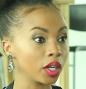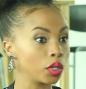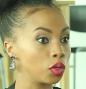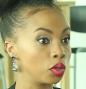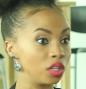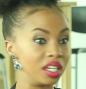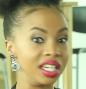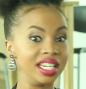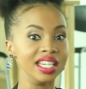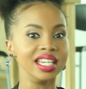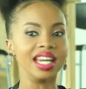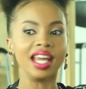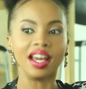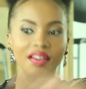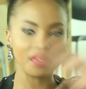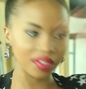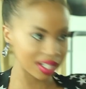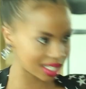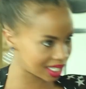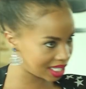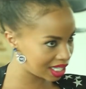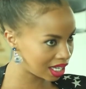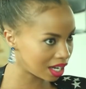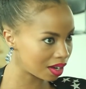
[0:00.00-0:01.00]
or you'll
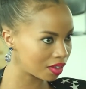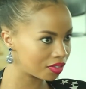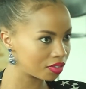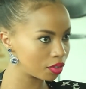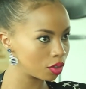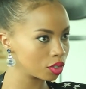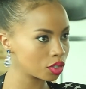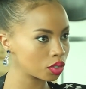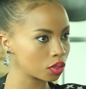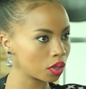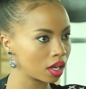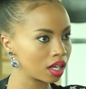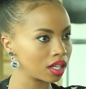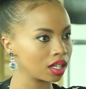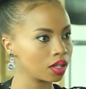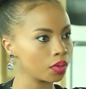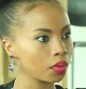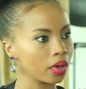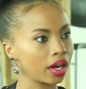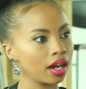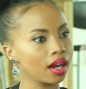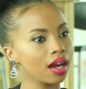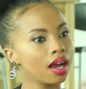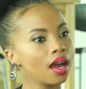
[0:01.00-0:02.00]
never see her photo
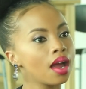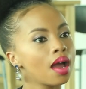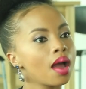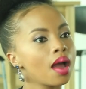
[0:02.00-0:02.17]
anywhere.